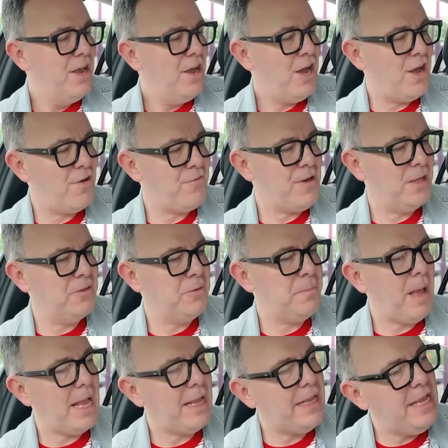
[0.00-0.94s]
Around the
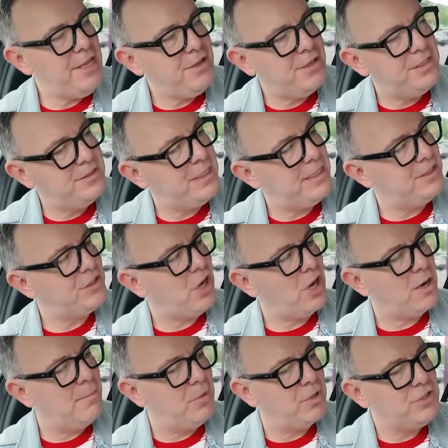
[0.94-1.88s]
back here, you can see it's
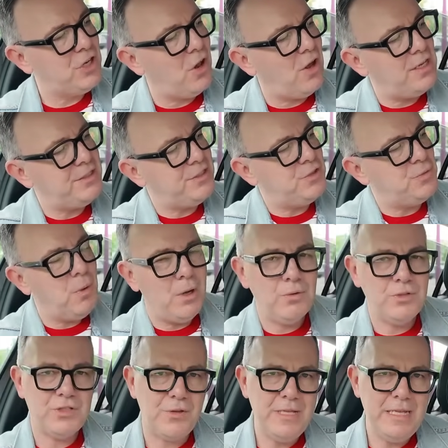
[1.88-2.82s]
kind of modularised as
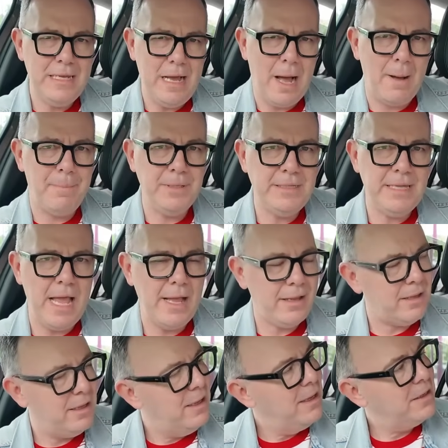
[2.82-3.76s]
well, so the upper
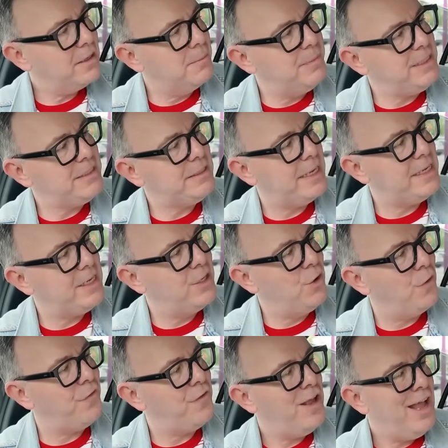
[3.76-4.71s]
deck can be taken
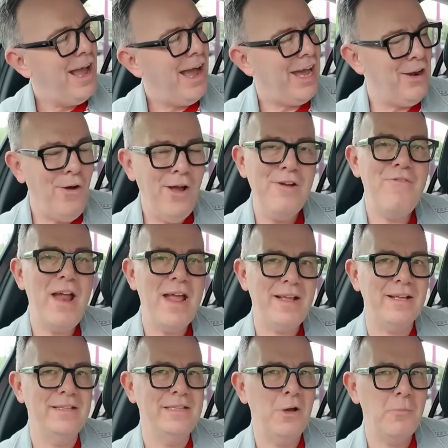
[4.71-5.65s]
off. And I
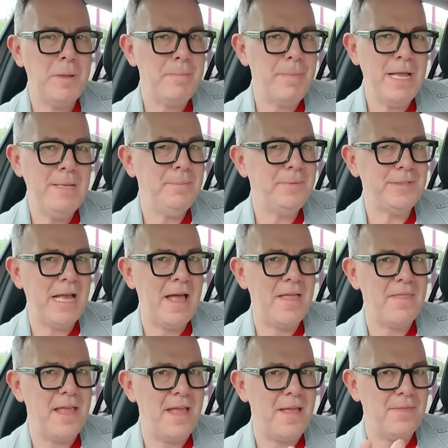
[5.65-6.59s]
reckon there'll be peeps
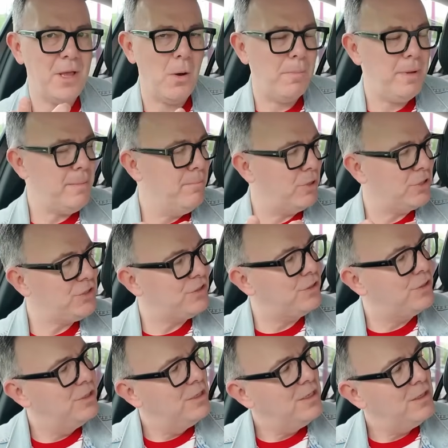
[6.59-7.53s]
out there that'll be
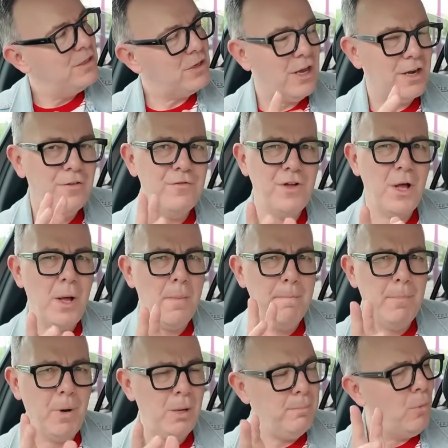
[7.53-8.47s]

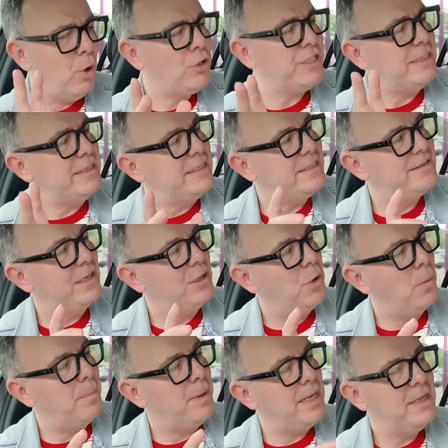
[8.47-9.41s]
modding this a
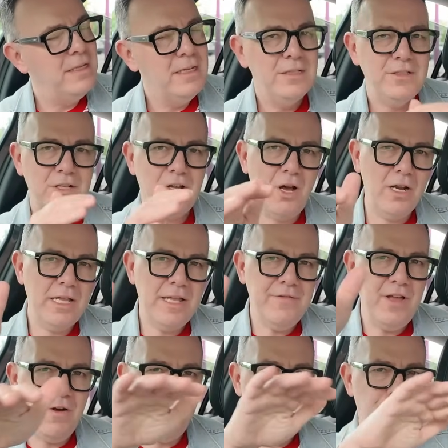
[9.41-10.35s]
little bit to kind of
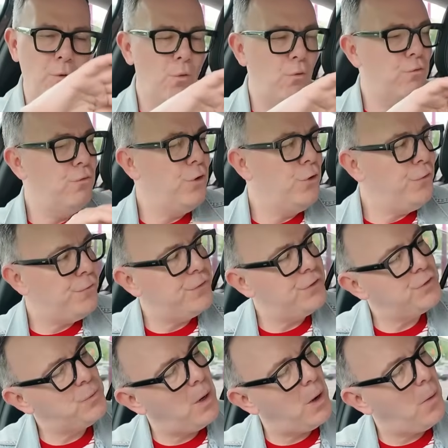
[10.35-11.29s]
give it a full roof
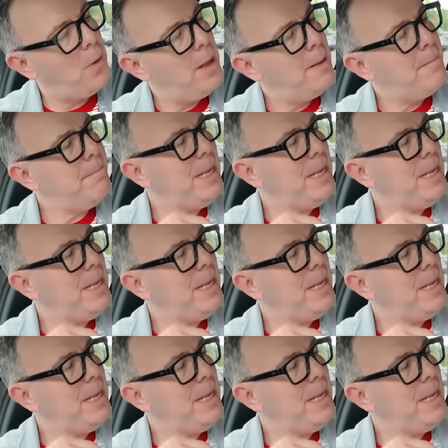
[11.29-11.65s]
as well.